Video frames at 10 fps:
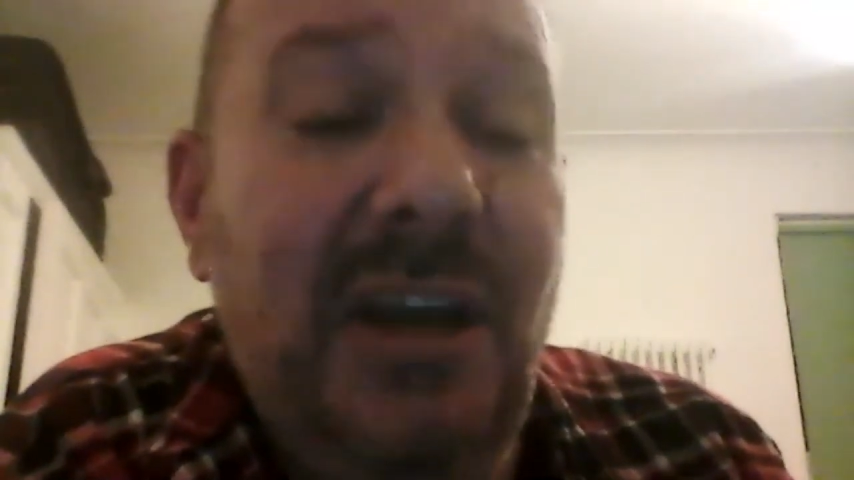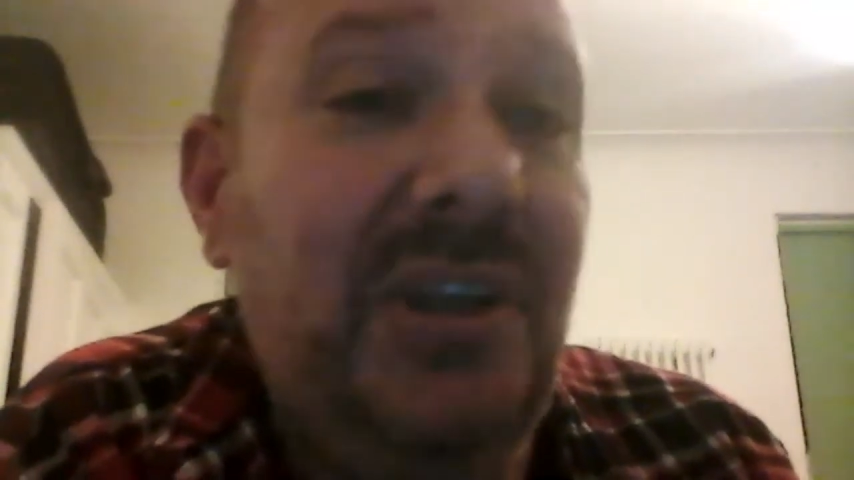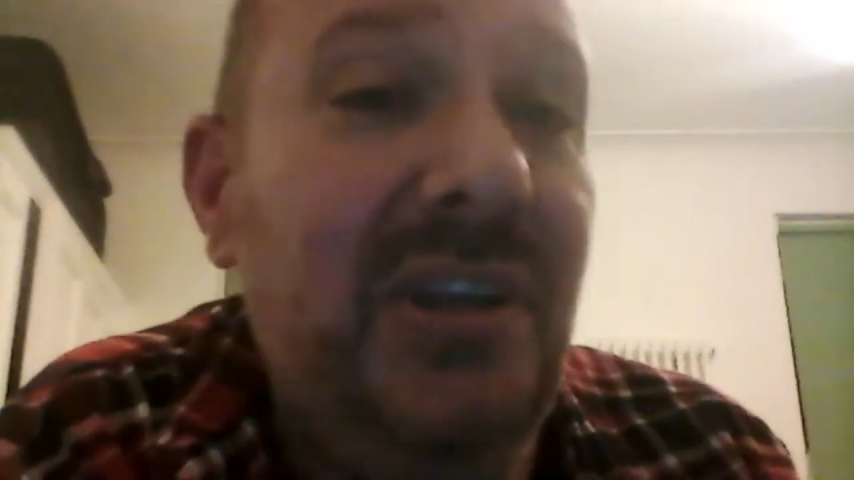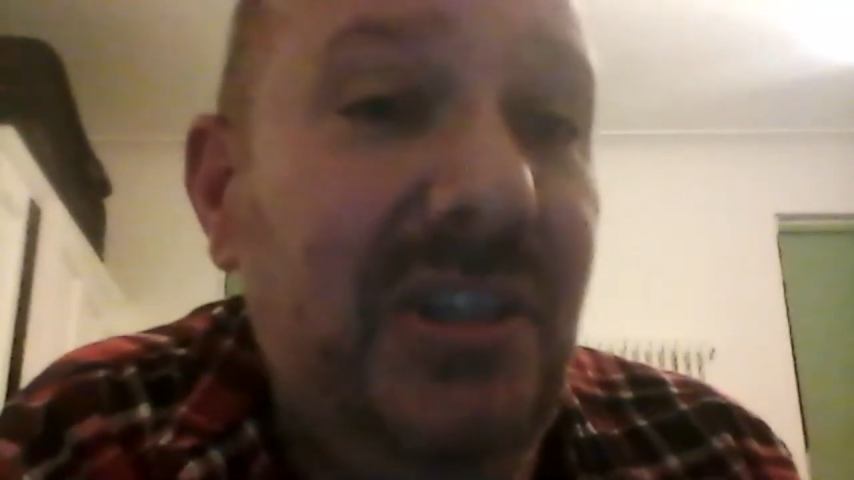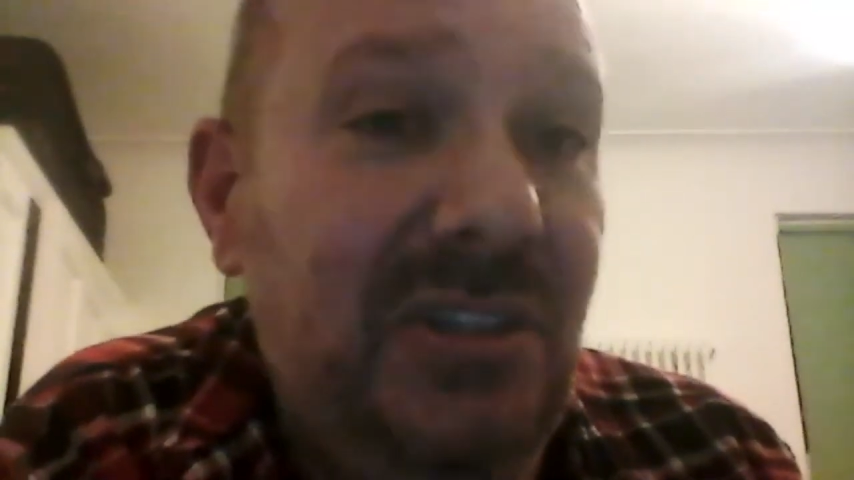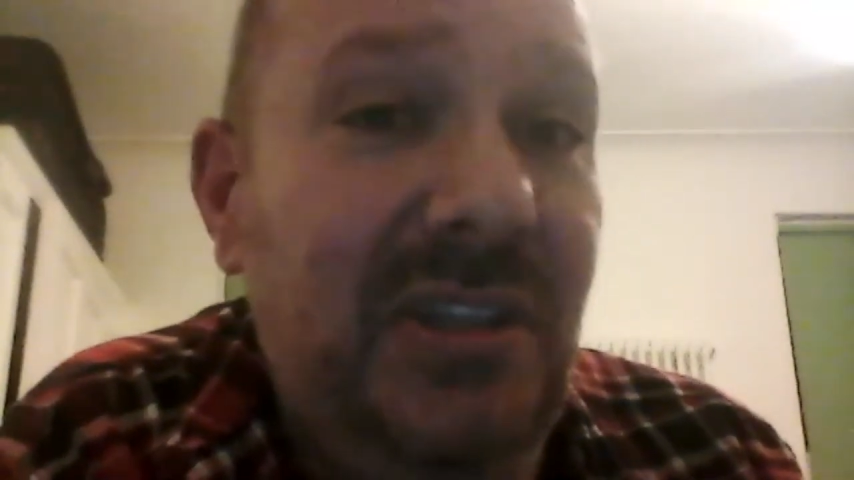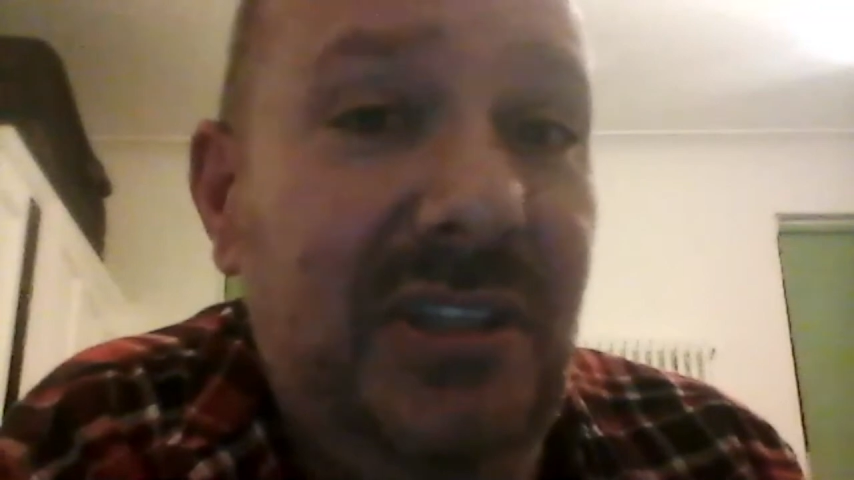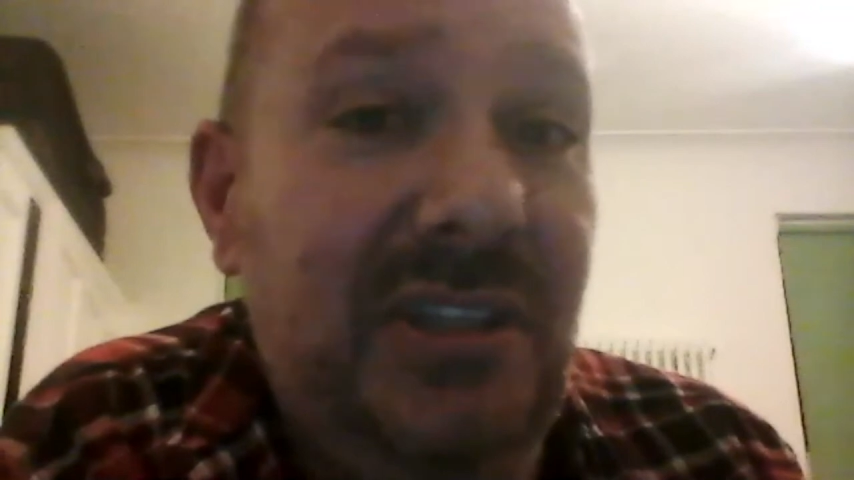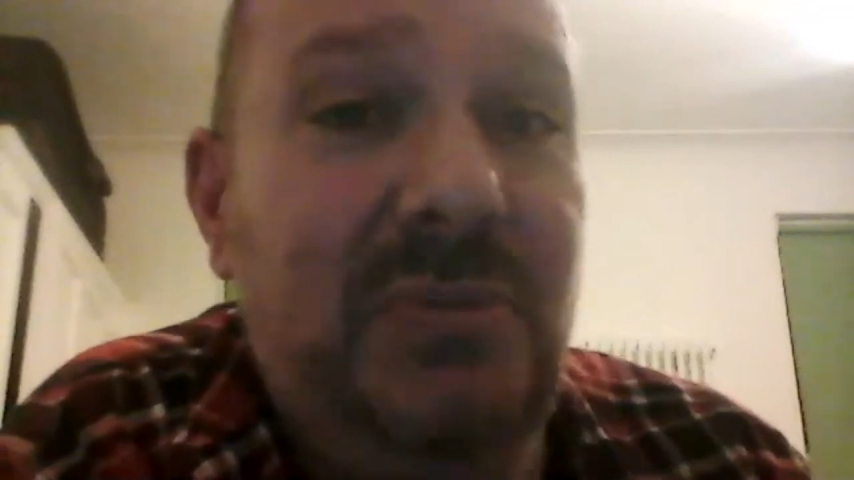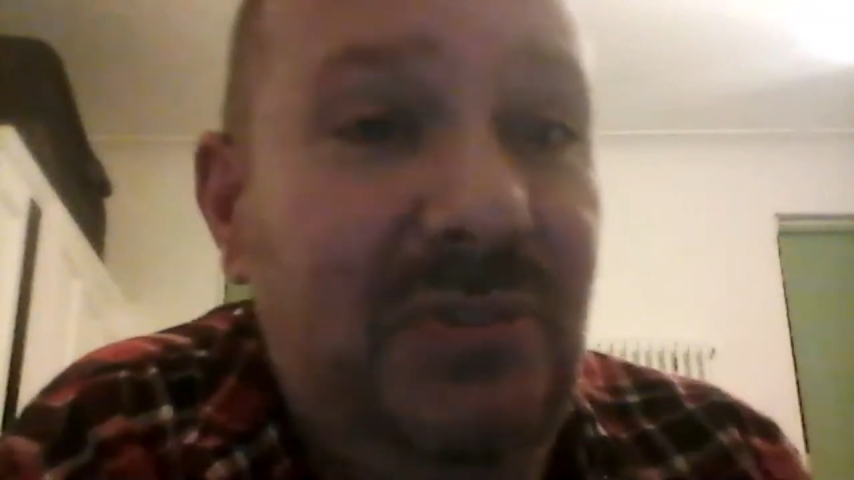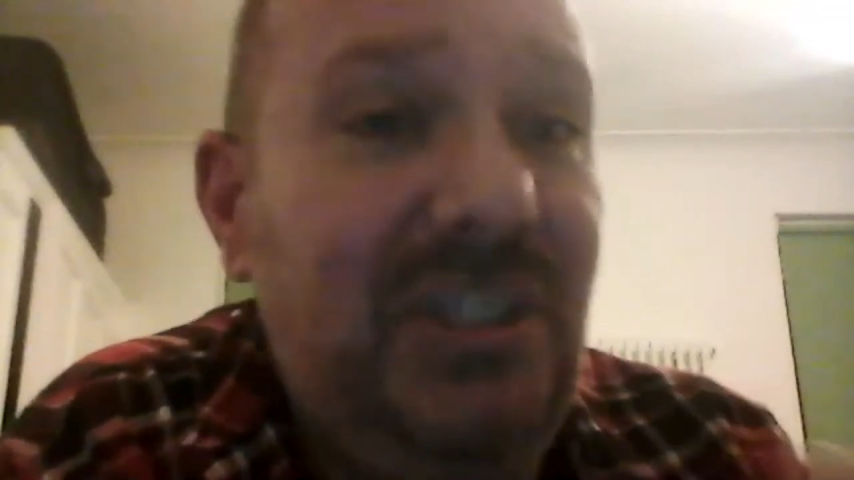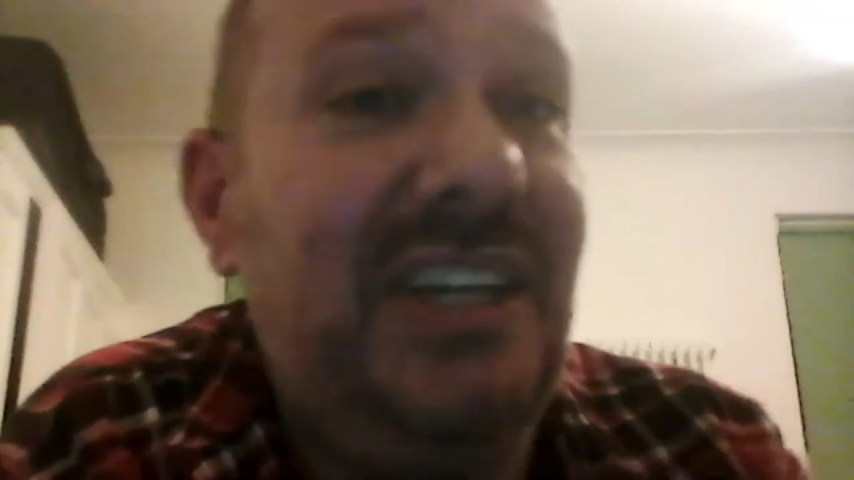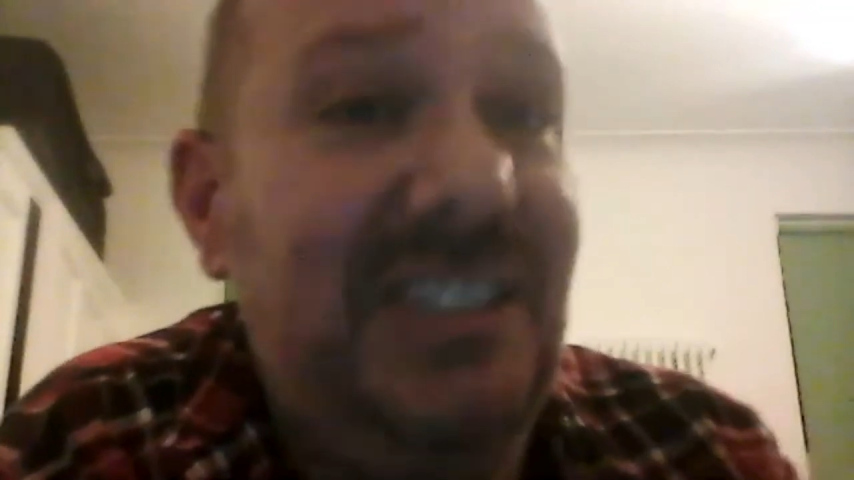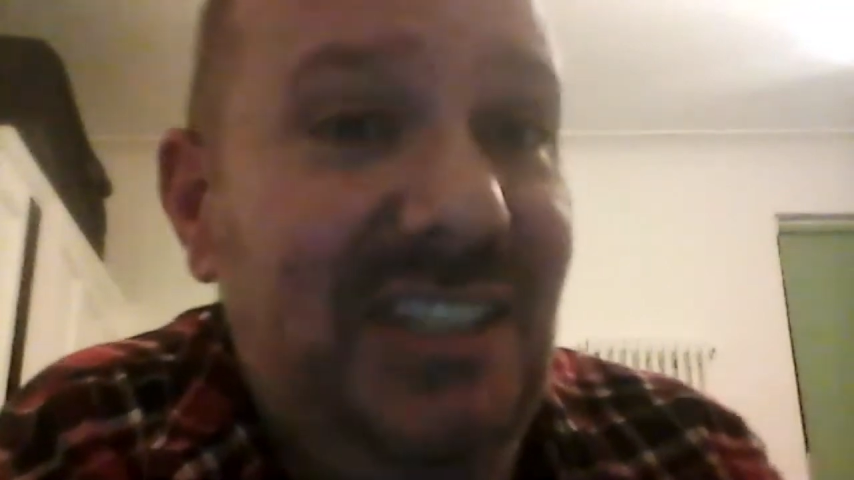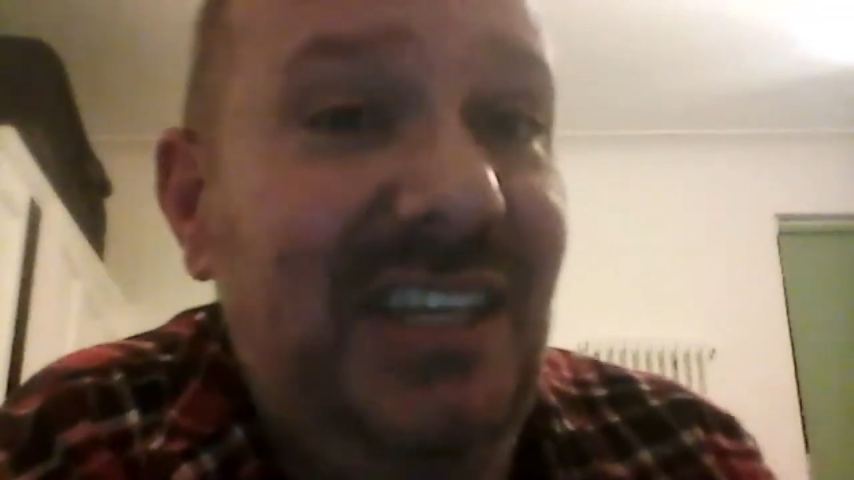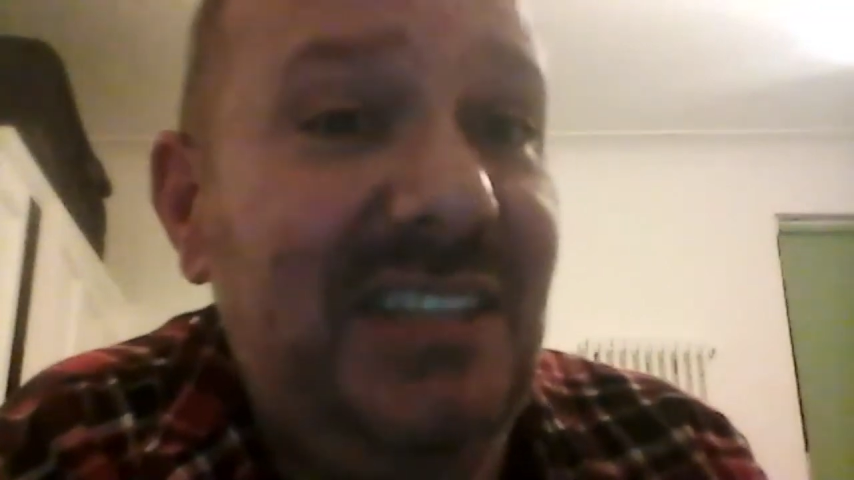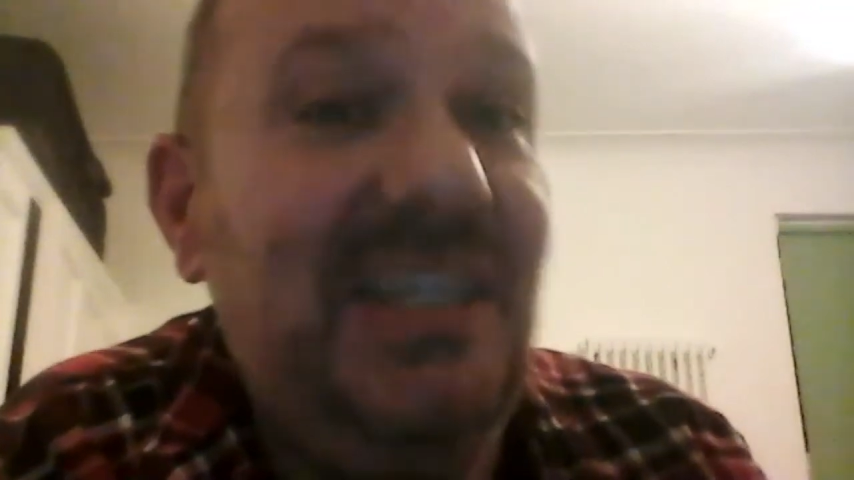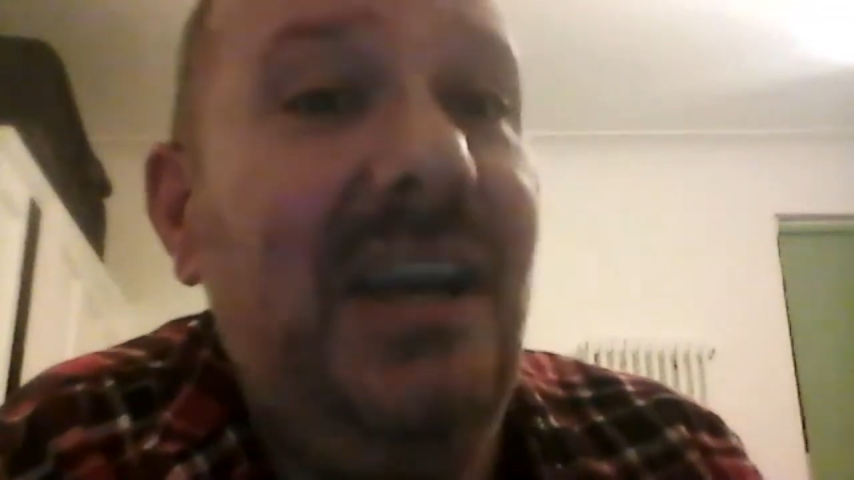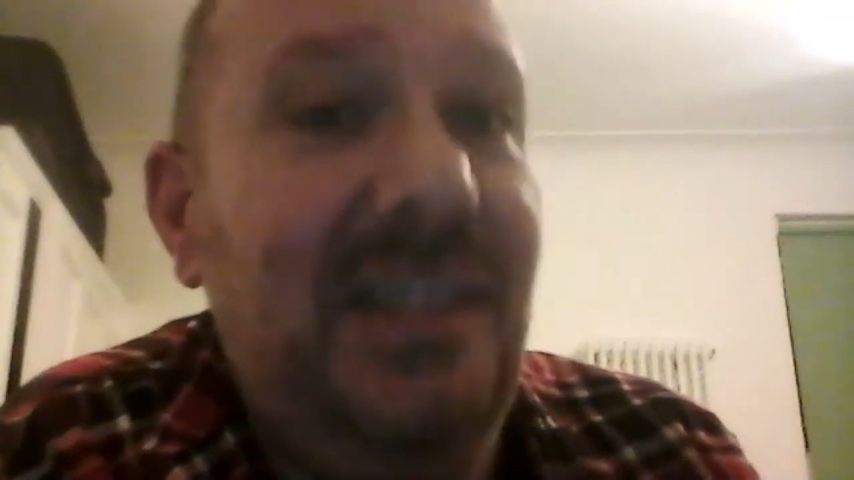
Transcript: we're going to do this, we've changed this,